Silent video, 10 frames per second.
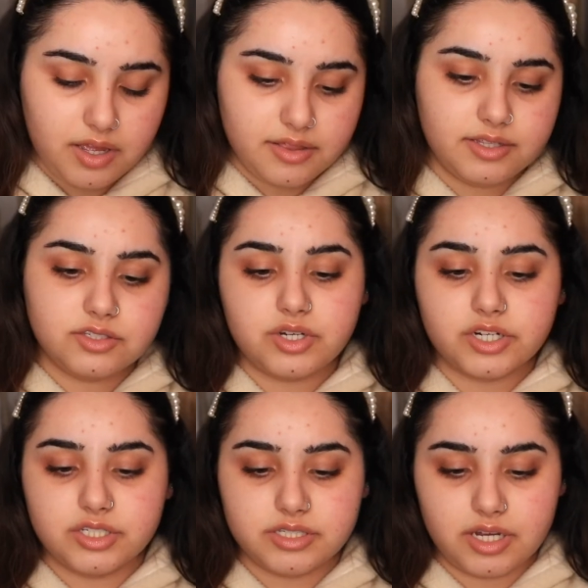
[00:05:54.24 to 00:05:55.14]
The
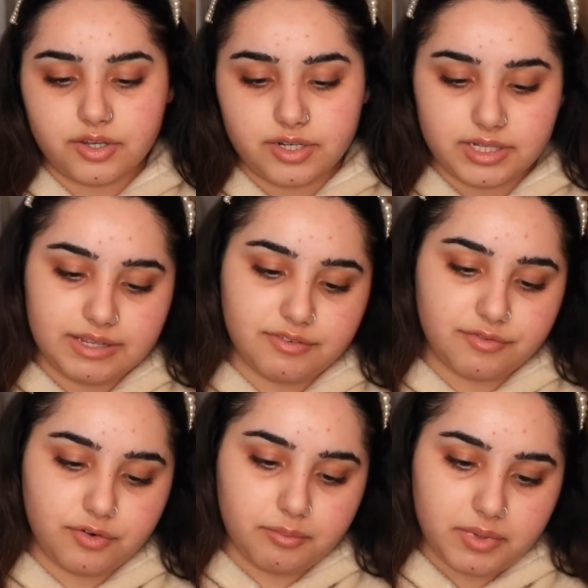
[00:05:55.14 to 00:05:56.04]
instructions tell you to leave it
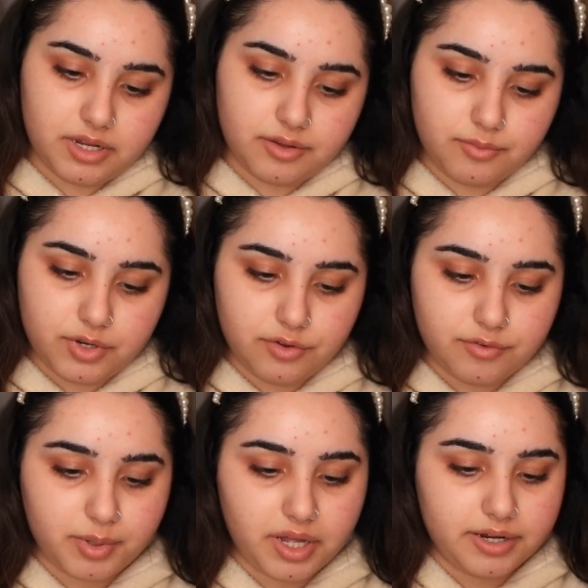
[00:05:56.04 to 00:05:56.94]
for a minute when you've
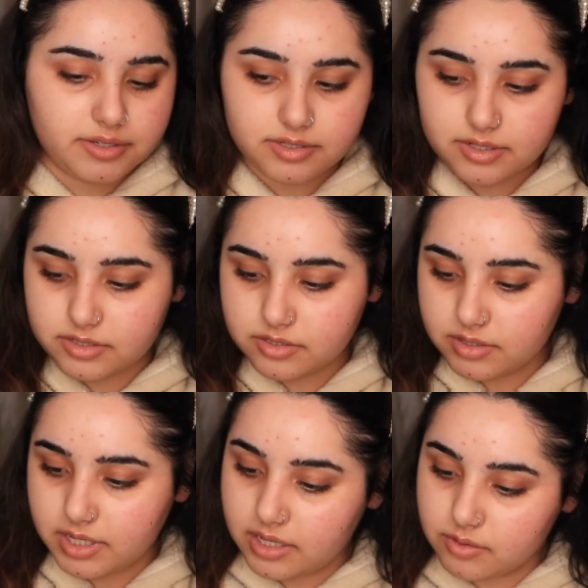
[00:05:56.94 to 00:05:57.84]
applied it. So let's do
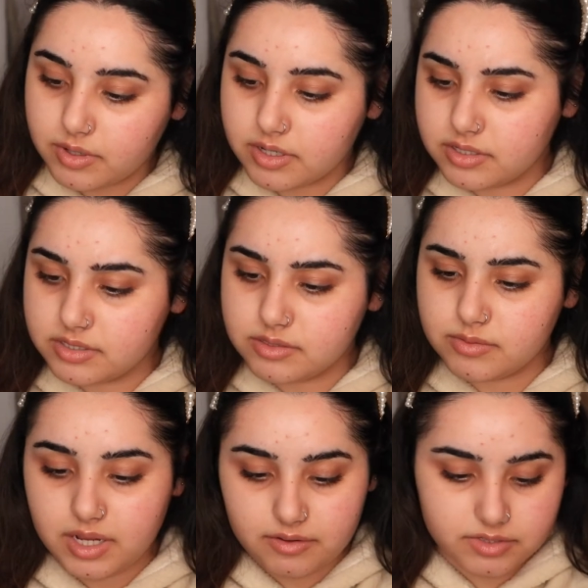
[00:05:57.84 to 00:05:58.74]
the other one. Does this
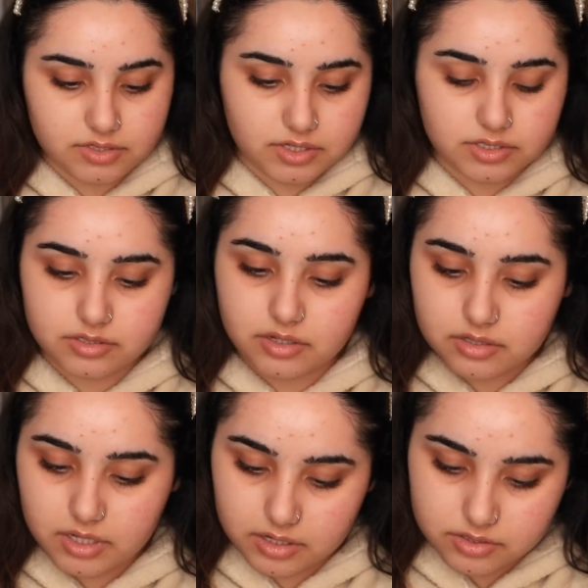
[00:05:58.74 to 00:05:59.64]
one have instructions on
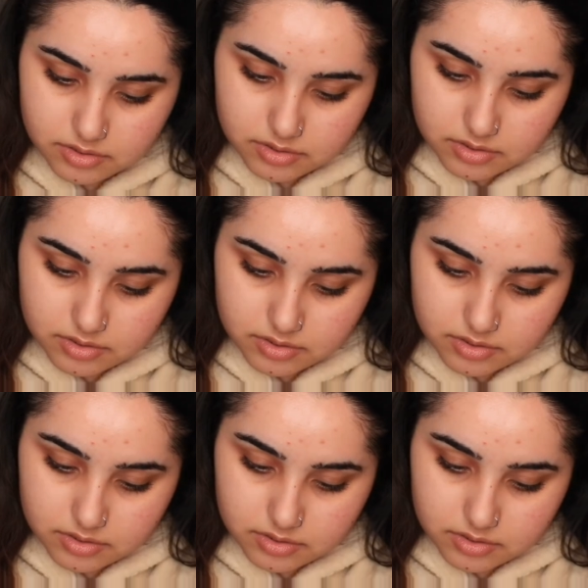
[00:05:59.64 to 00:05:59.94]
the actual?